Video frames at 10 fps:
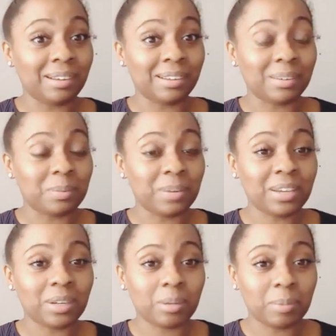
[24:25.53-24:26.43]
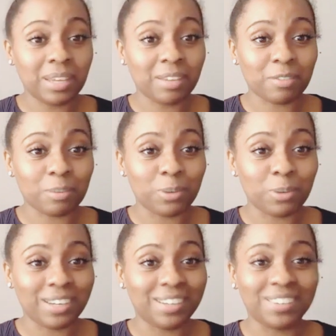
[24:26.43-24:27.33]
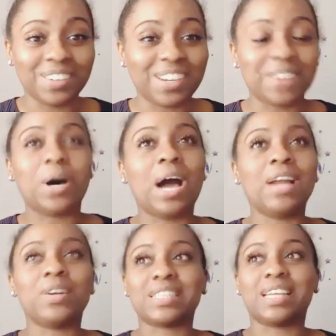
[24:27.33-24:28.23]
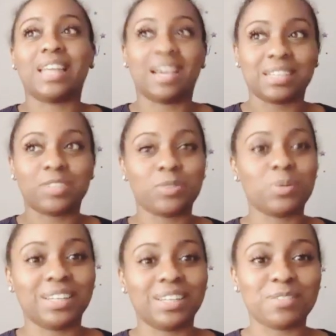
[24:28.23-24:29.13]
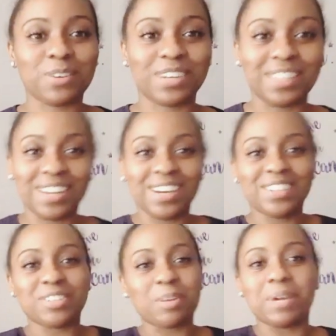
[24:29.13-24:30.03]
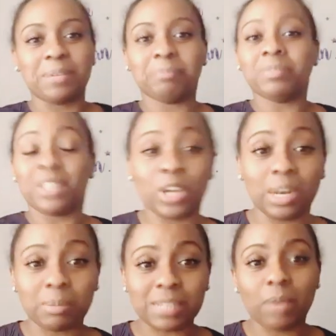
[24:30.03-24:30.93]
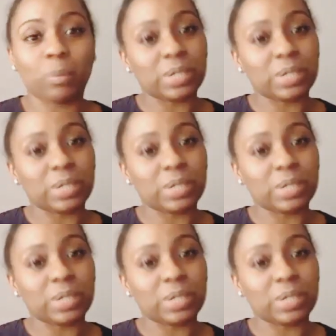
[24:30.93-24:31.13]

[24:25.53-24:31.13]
We ain't gonna be here for more than, look, oh, I ain't gonna say that because I do want to live longer than 100, but you get what I'm saying?